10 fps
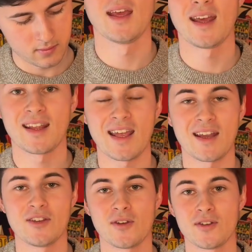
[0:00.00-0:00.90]
And again,
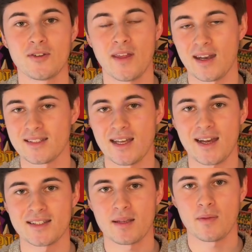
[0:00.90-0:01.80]
you can do that
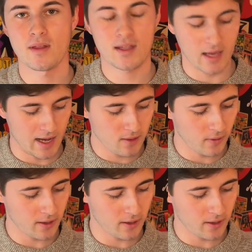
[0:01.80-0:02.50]
exact same thing anywhere